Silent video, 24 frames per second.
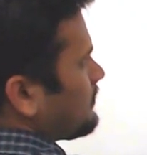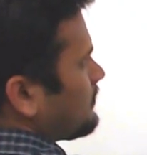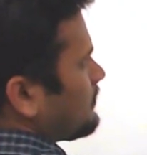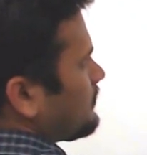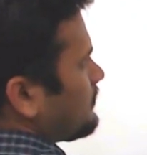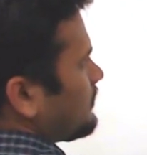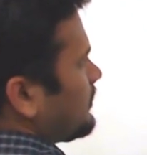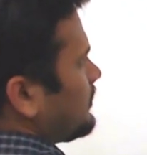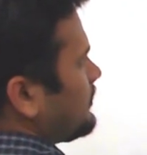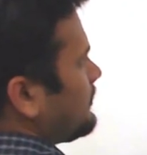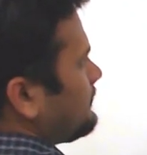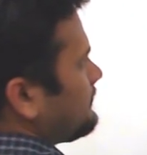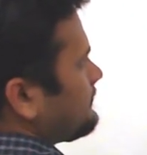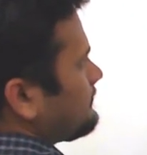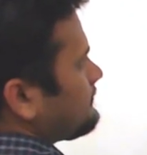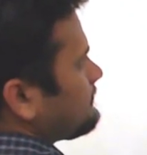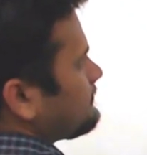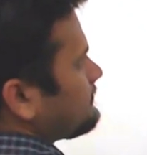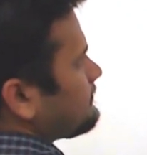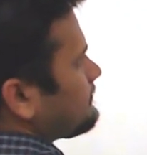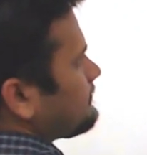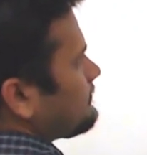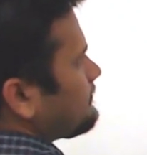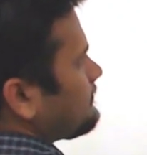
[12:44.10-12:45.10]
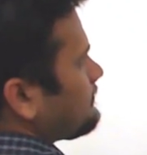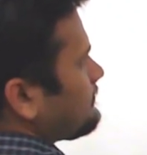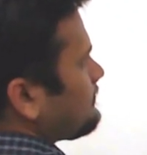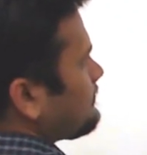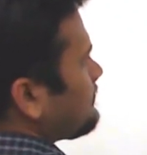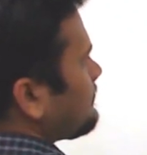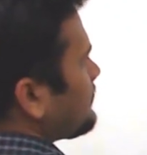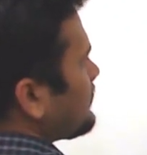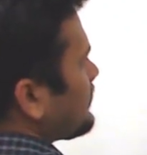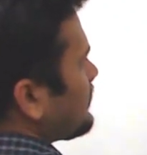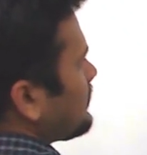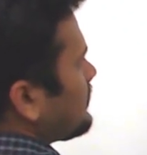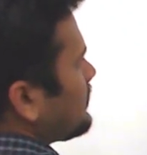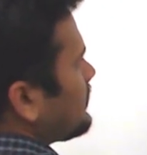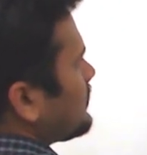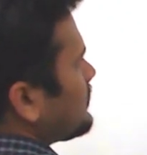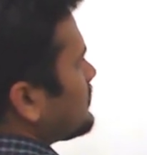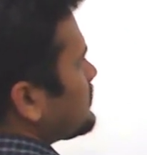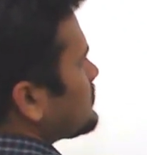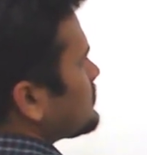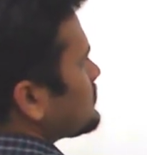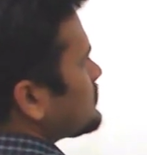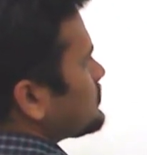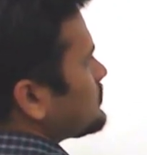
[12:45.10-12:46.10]
Okay,
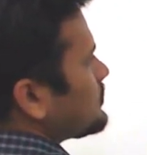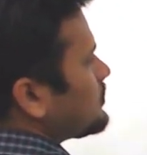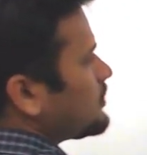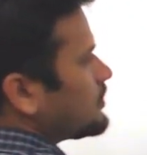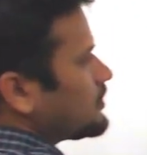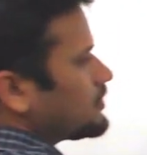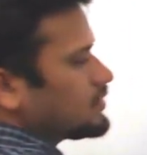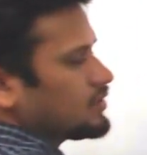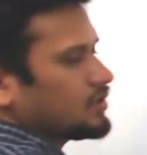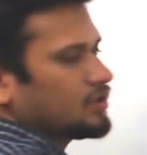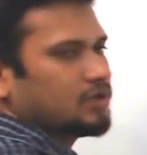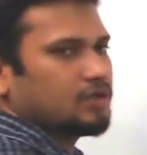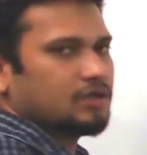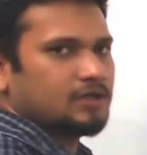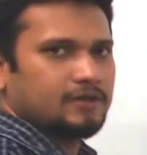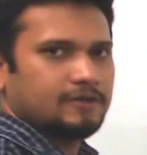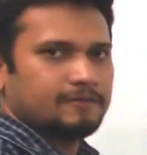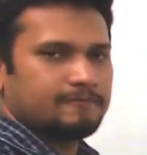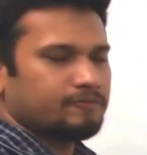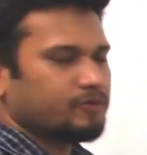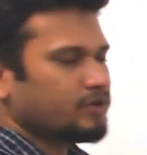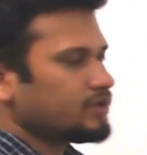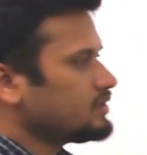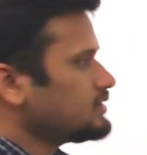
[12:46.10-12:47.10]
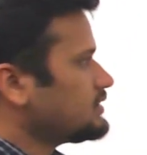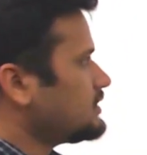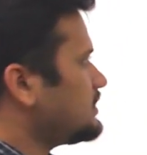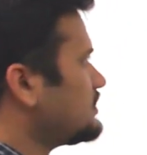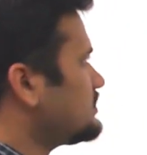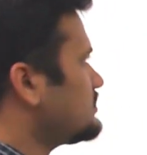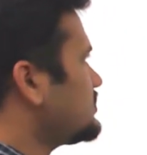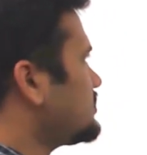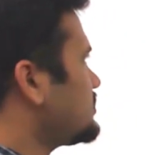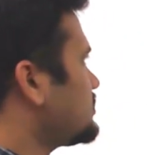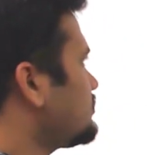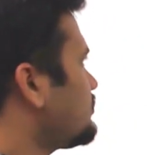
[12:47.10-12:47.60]
so what is this